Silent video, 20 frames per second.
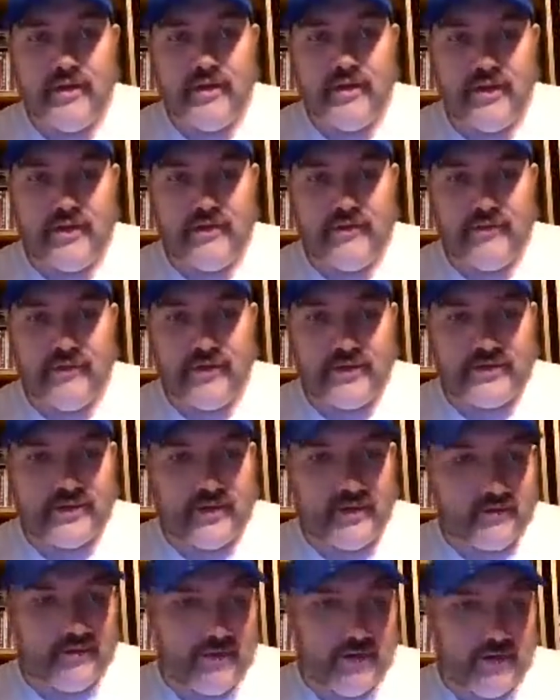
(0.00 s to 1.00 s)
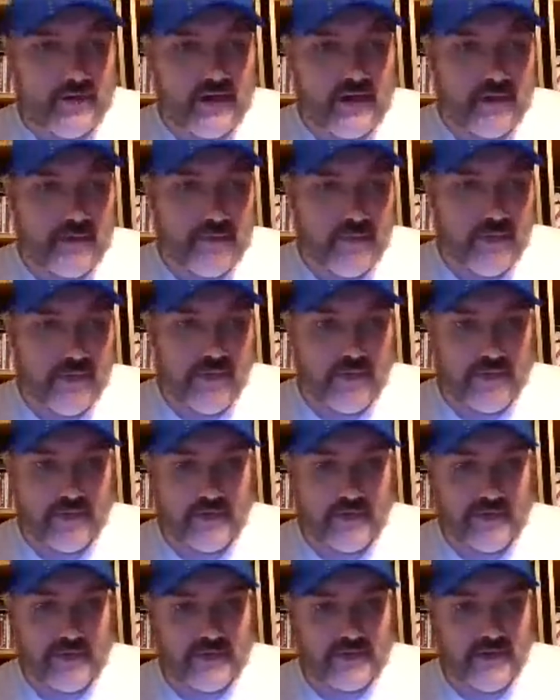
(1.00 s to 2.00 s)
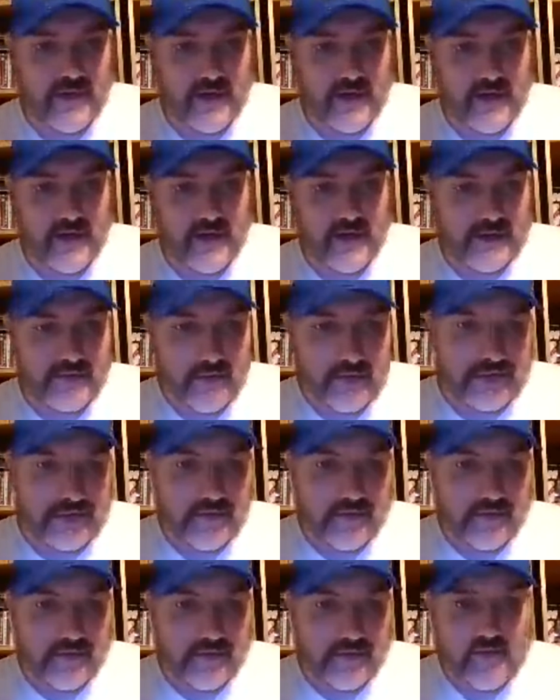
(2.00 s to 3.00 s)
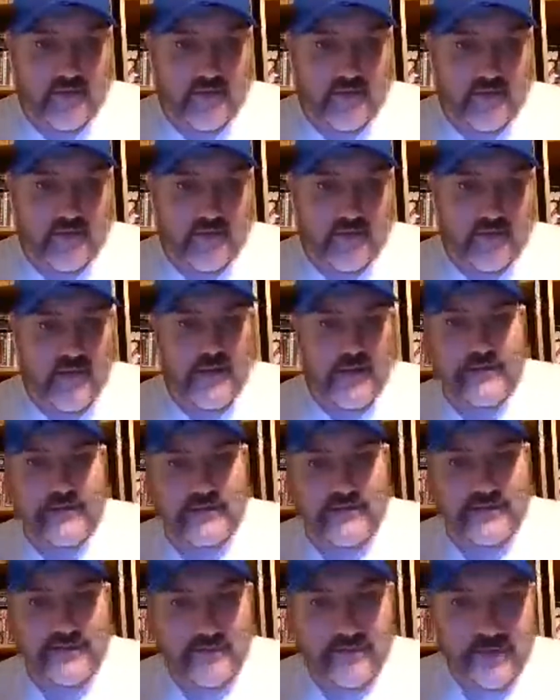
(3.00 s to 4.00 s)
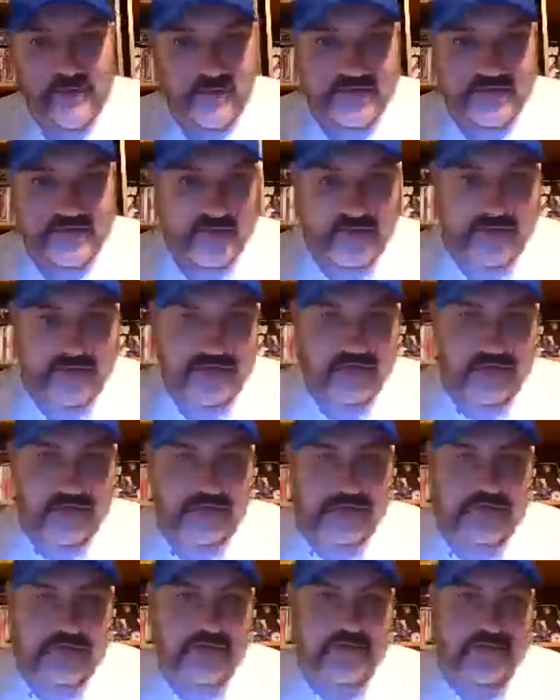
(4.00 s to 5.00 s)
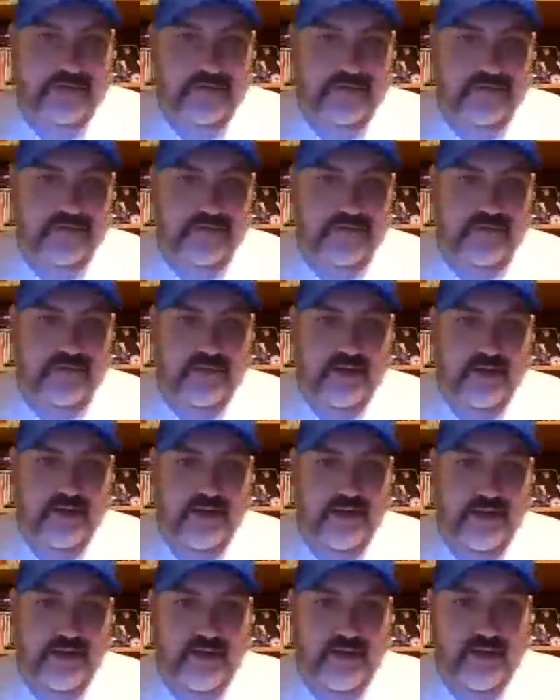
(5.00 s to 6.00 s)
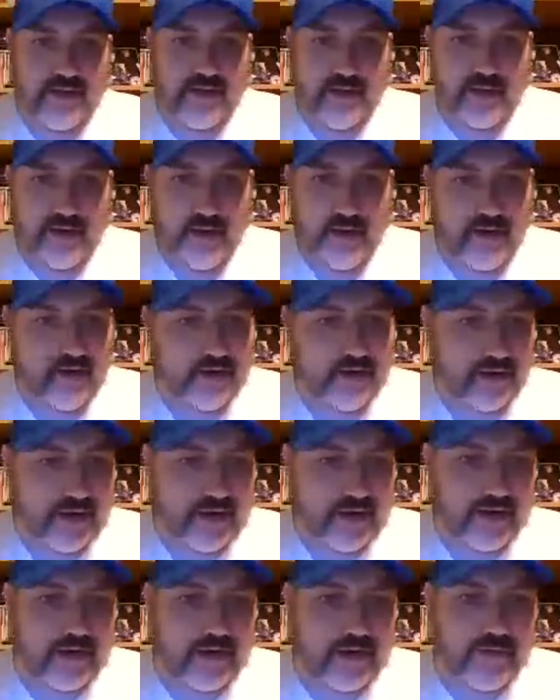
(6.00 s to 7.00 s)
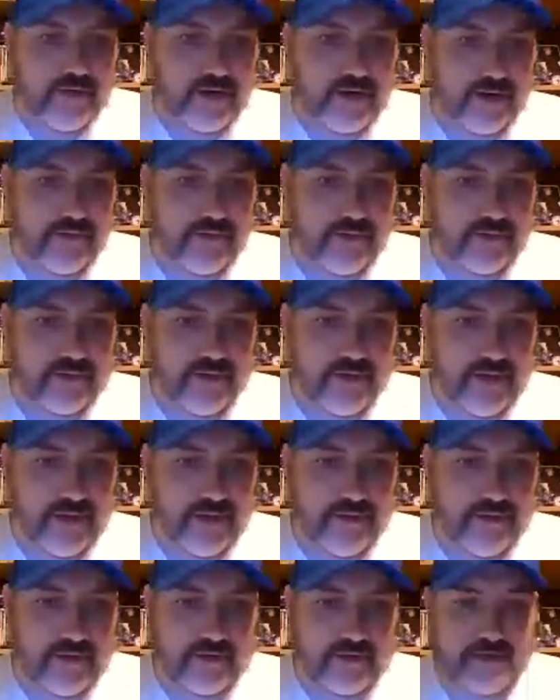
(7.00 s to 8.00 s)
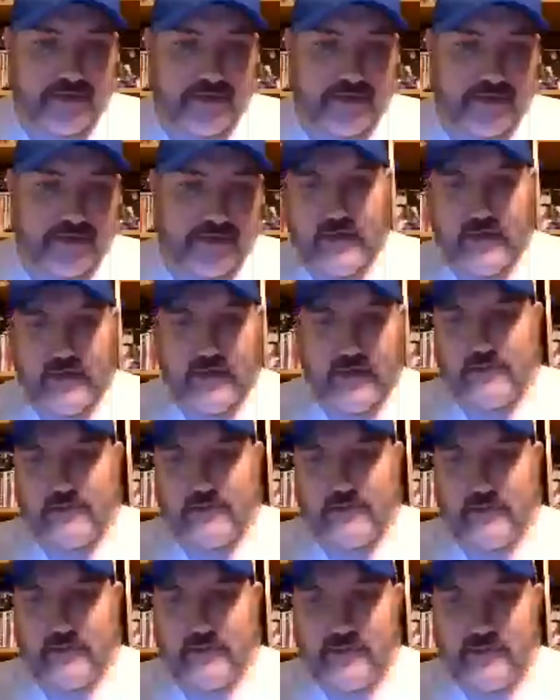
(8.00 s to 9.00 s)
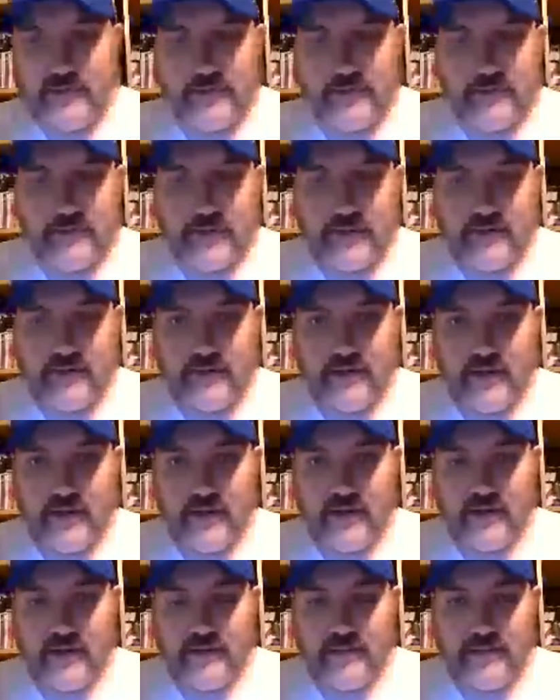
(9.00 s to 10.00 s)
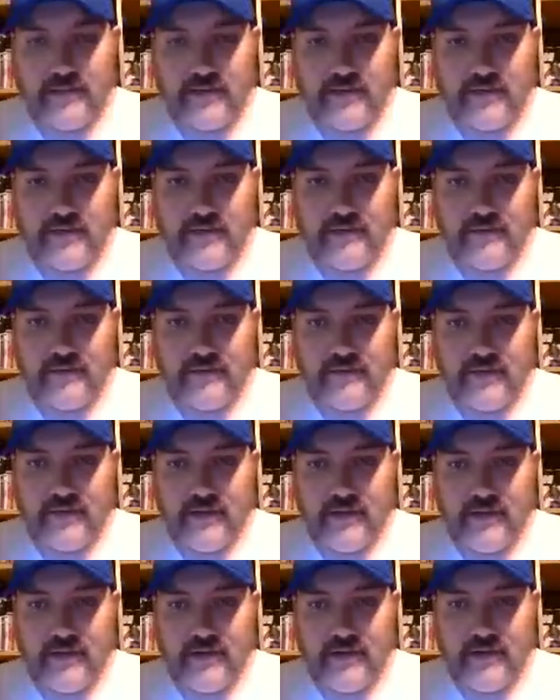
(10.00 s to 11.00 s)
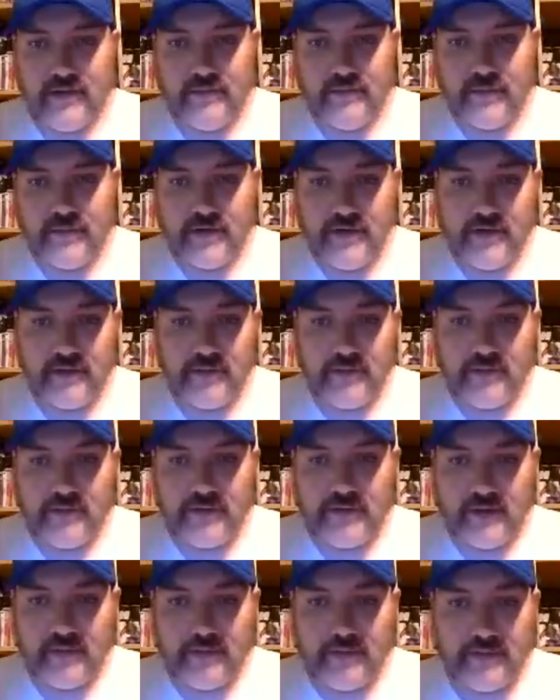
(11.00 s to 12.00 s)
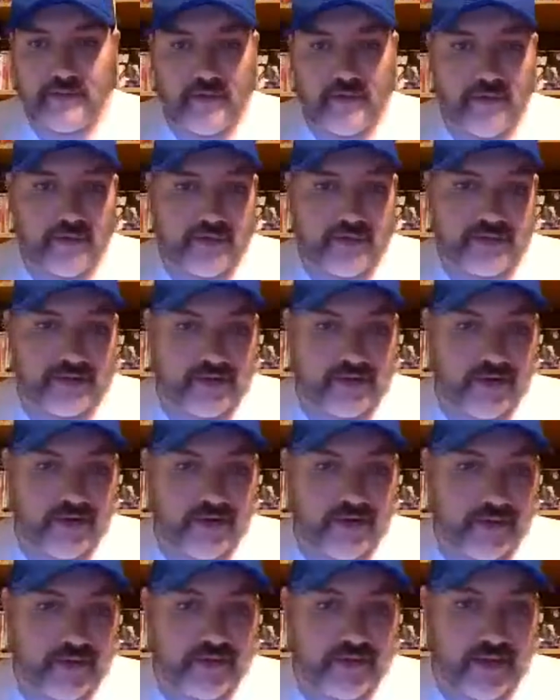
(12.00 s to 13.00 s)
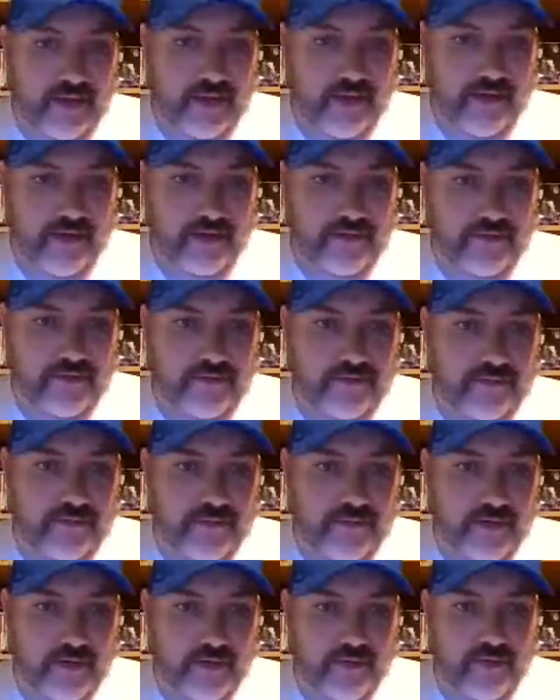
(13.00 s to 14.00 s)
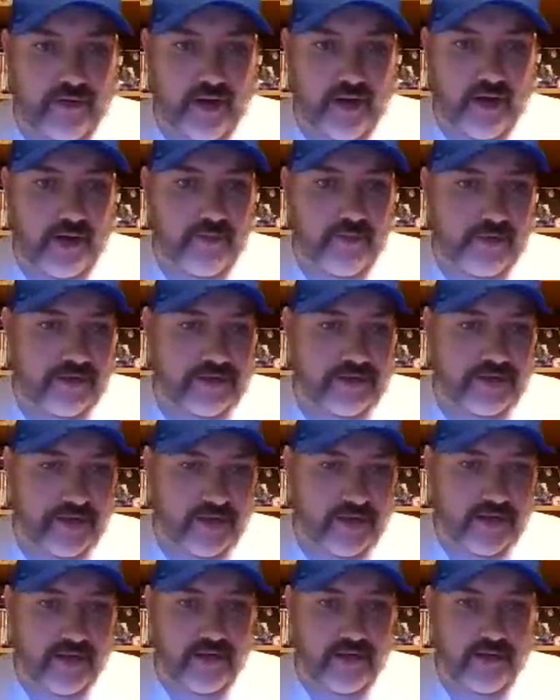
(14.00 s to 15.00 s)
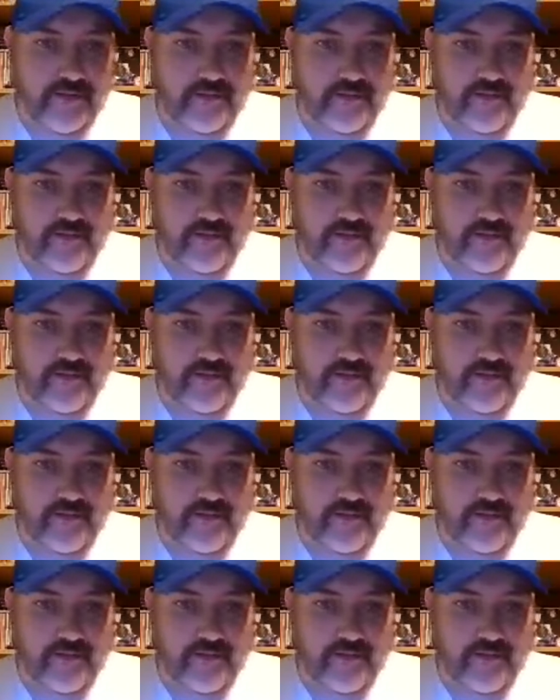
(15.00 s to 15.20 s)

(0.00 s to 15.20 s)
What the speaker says: once I find out more, because there's a lot of stuff I done forgot because Mid South was hard to get a hold of on TV sometimes at the time. But anyway, I'm gonna do a show one day of on homage to him